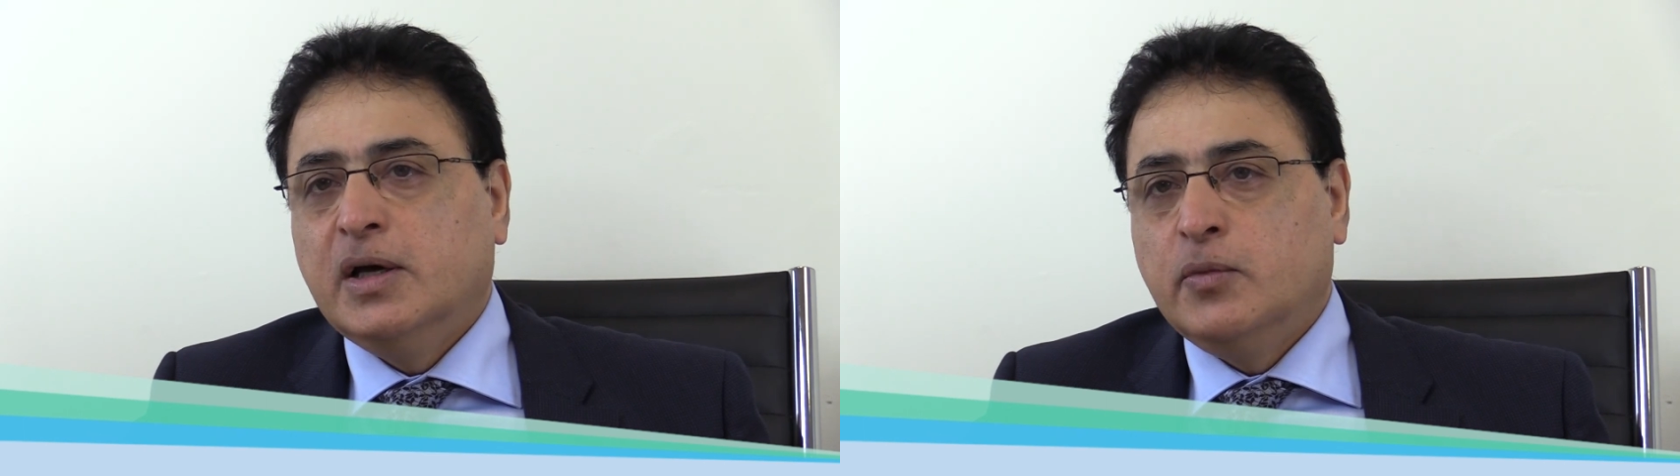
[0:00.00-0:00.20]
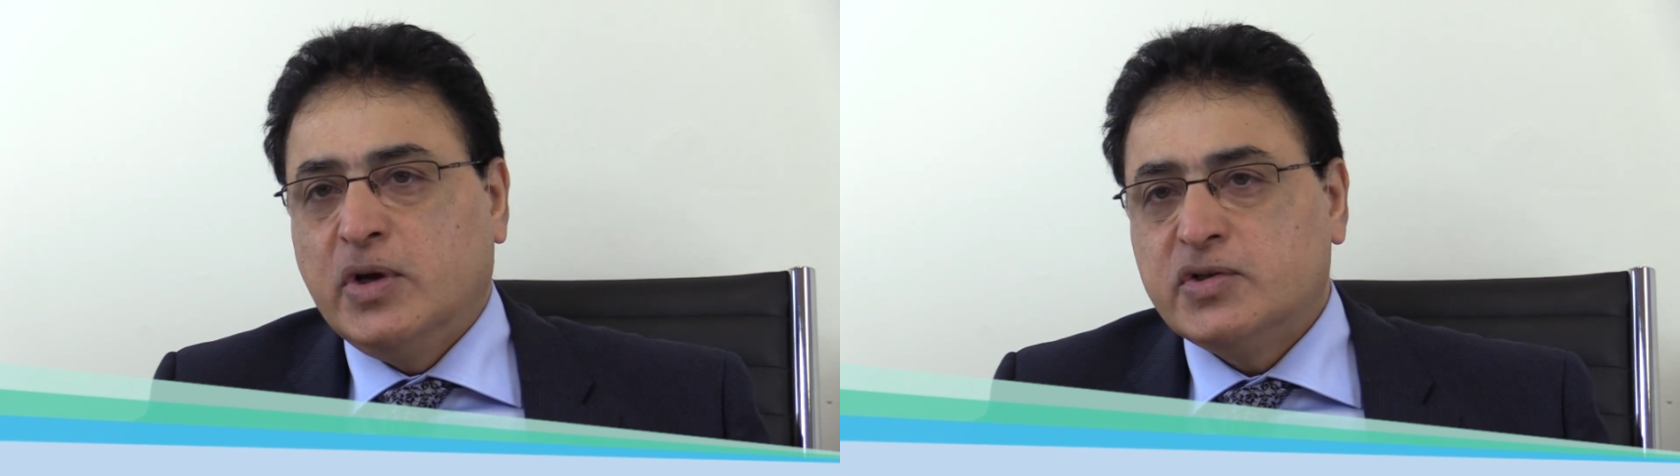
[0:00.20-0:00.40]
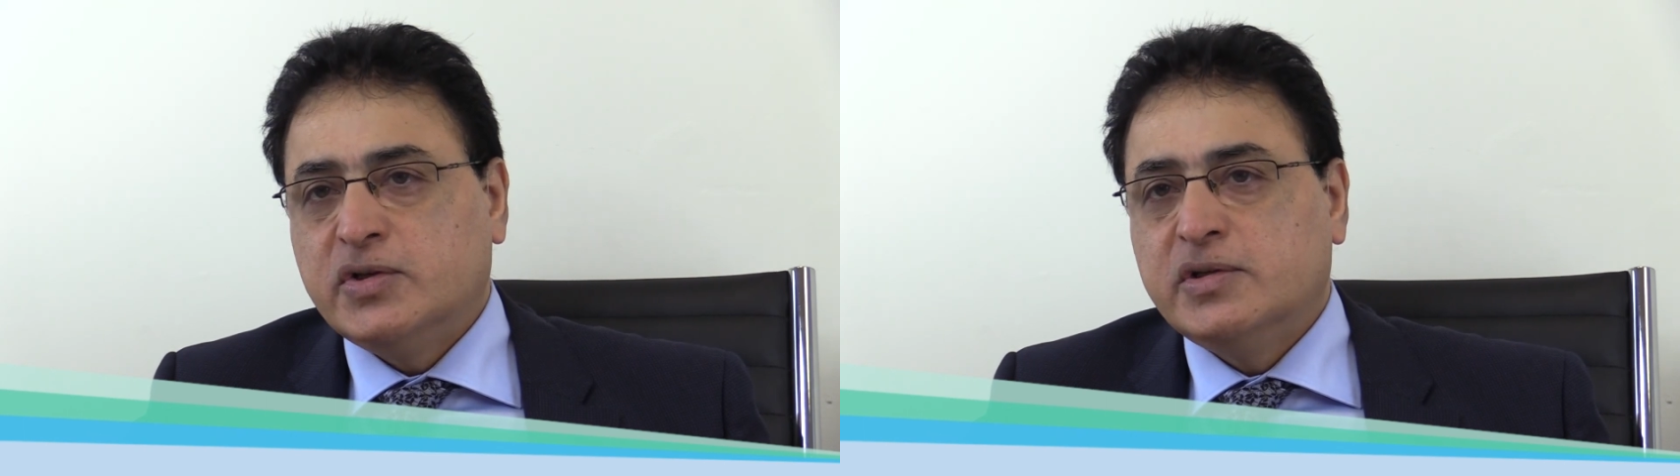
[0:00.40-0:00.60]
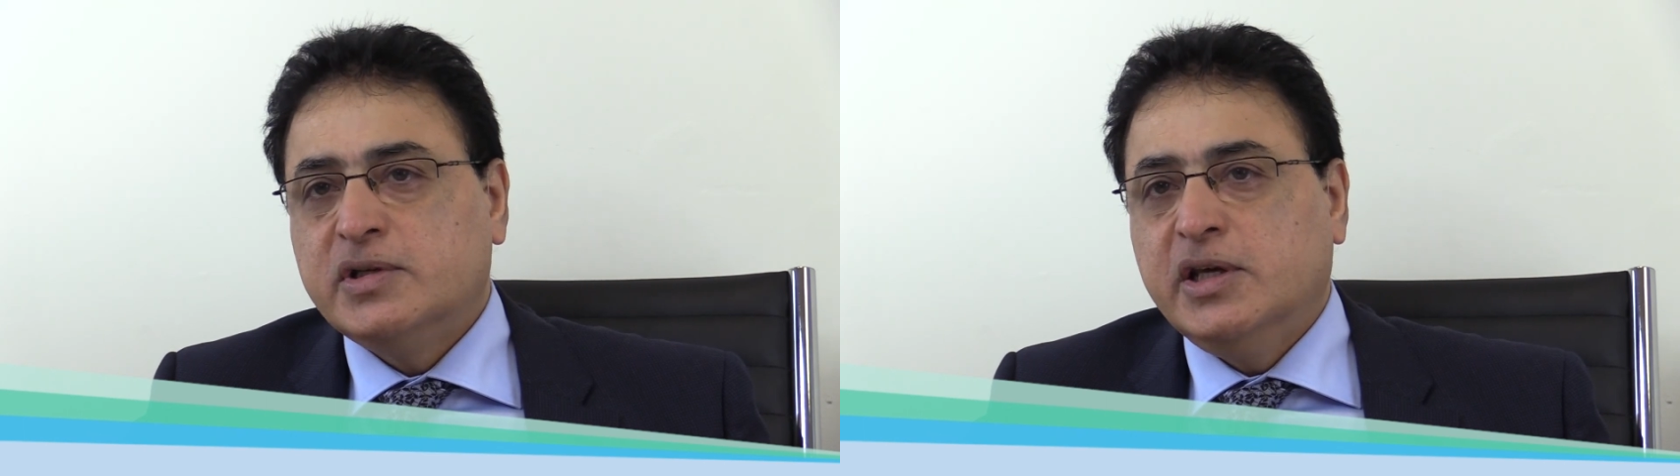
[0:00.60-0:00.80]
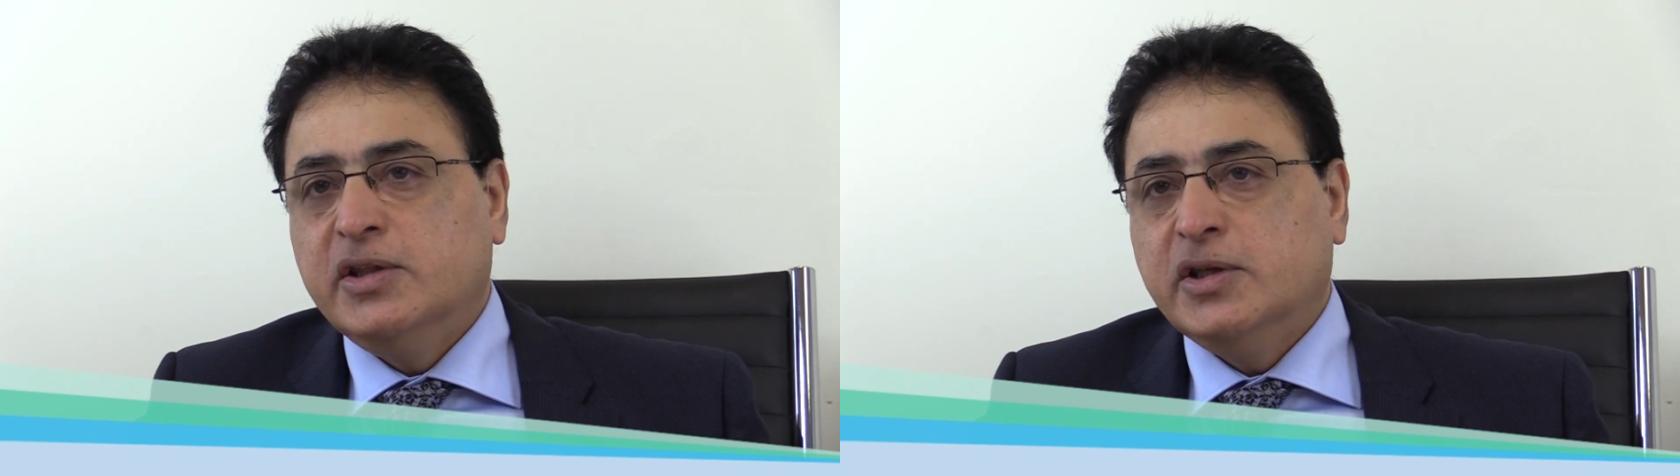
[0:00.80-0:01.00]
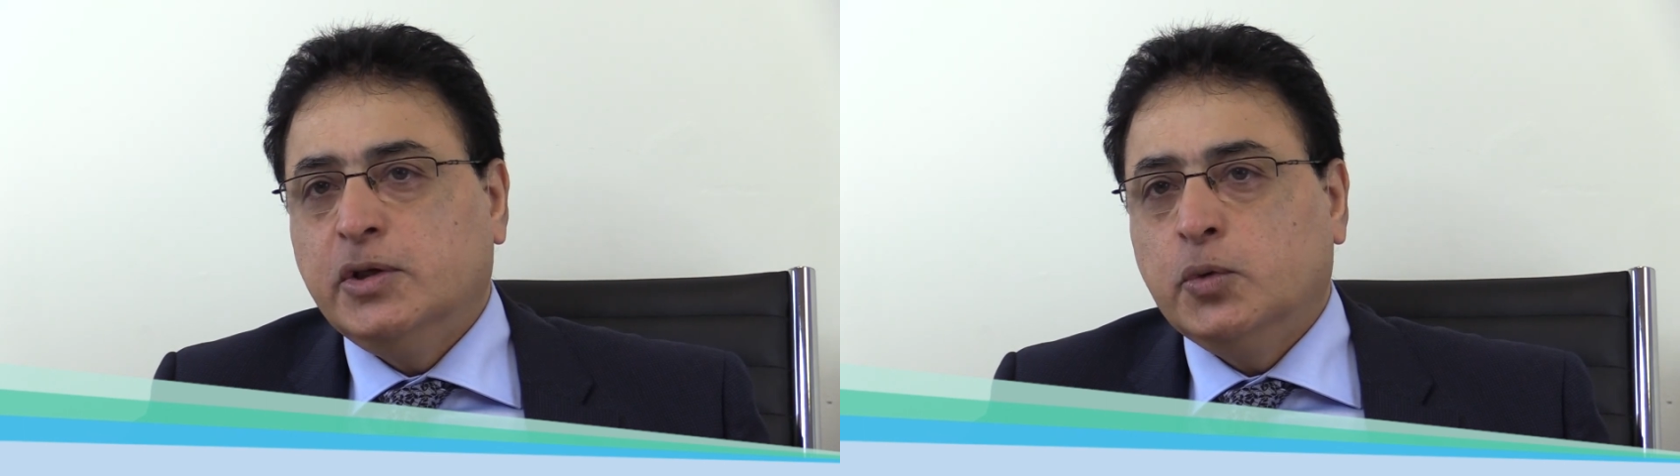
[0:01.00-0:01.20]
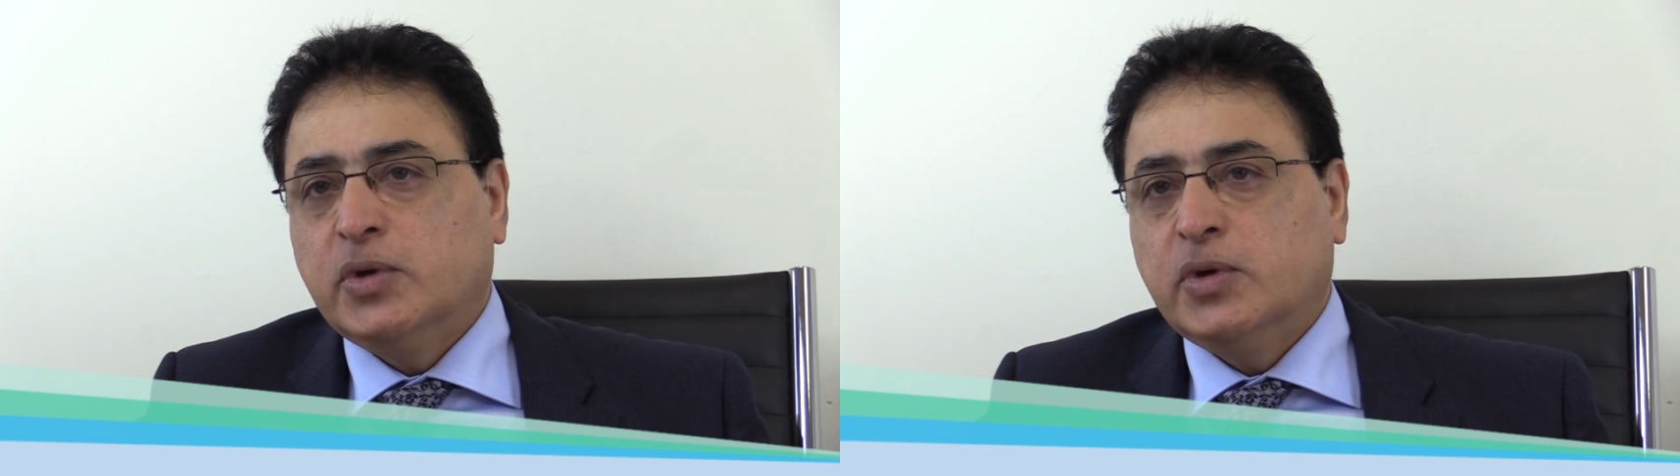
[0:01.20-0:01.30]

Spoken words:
resident in the